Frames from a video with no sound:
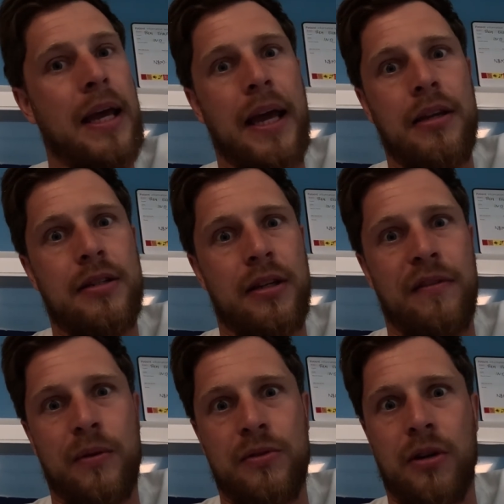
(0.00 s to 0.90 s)
instantly
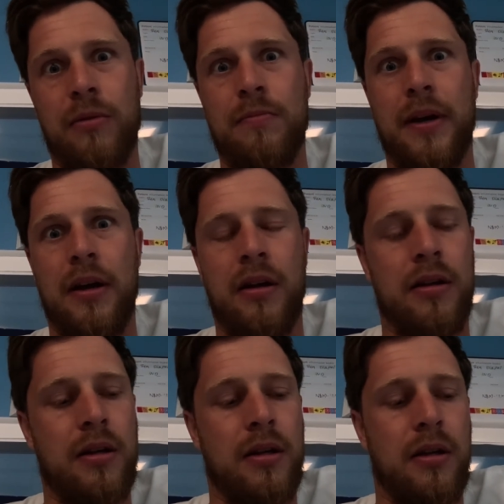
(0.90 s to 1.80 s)
feels so much better.
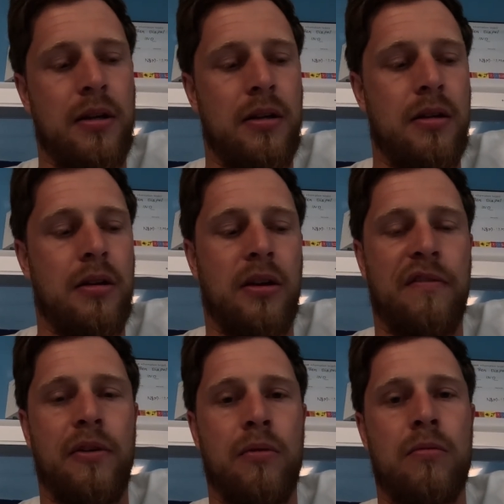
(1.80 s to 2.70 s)
Like I
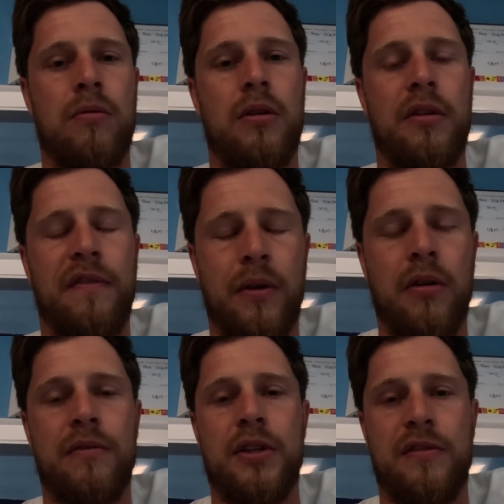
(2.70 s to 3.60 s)
feel like
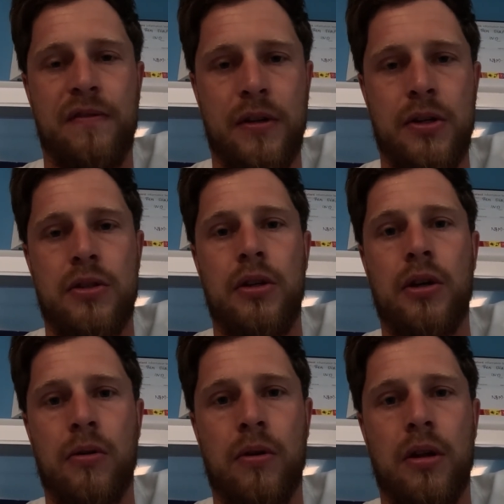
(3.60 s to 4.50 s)
I've just finished a
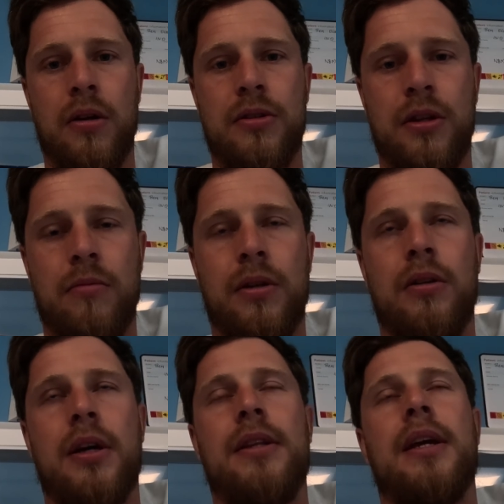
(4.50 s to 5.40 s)
yoga class, you know, where you're
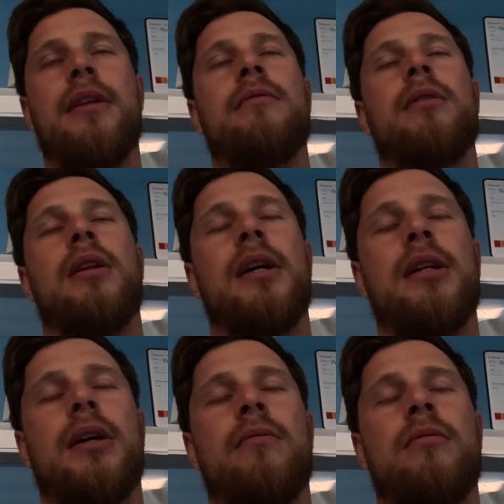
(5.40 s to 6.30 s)
like at the end, where you lay
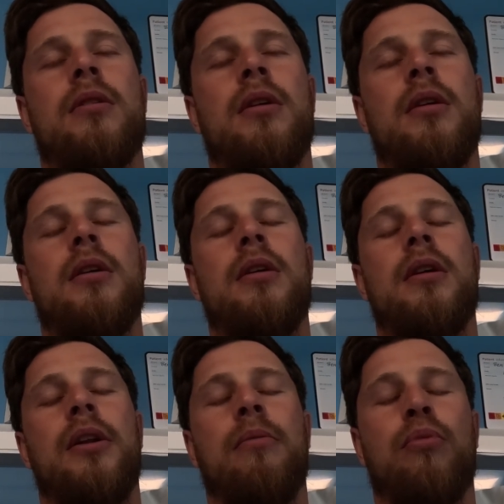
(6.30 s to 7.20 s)
down
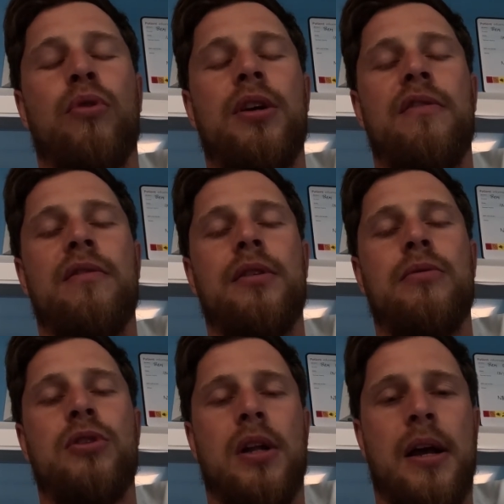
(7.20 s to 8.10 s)
and you breathe and you
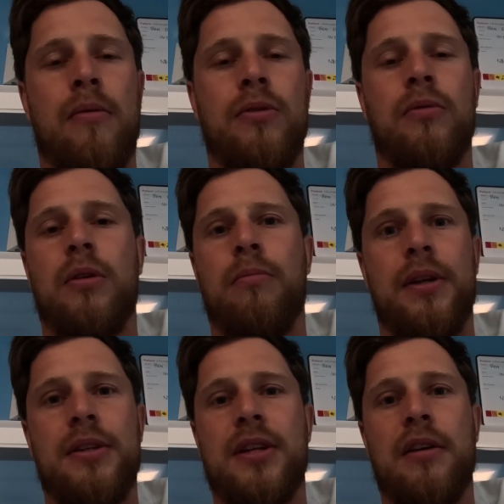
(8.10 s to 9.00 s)
chill out and you're in a
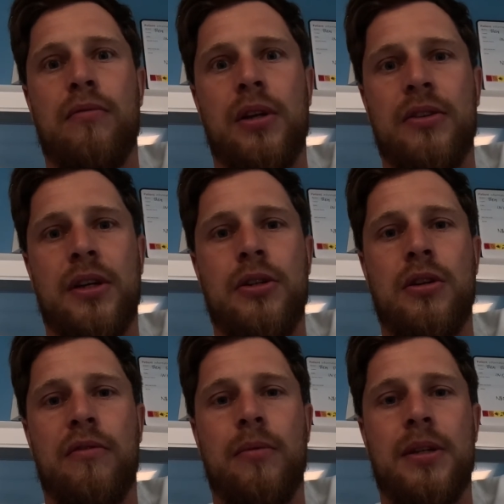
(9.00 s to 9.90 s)
complete state of relaxation
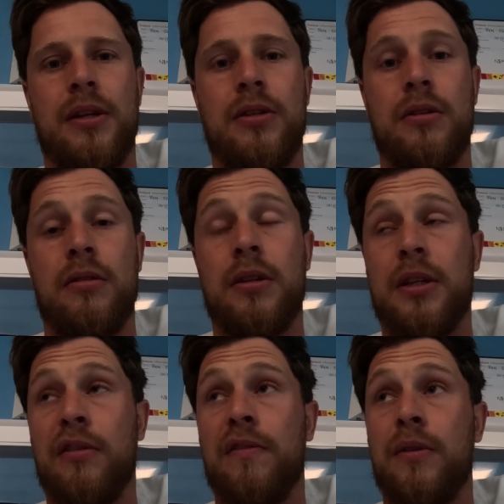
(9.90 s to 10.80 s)
after meditation. That's
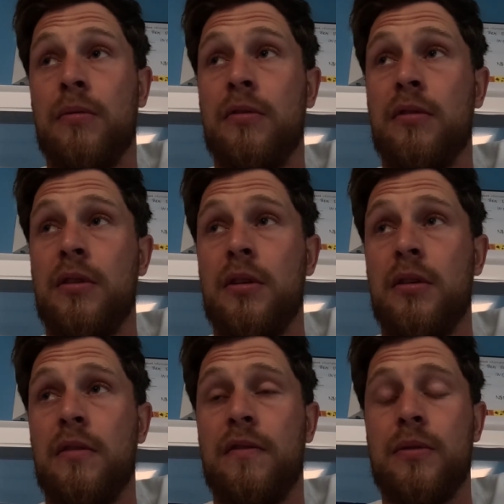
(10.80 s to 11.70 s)
how I feel.
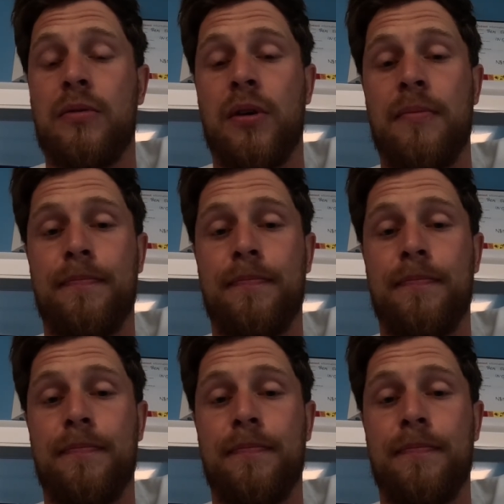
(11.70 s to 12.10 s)
It feels great.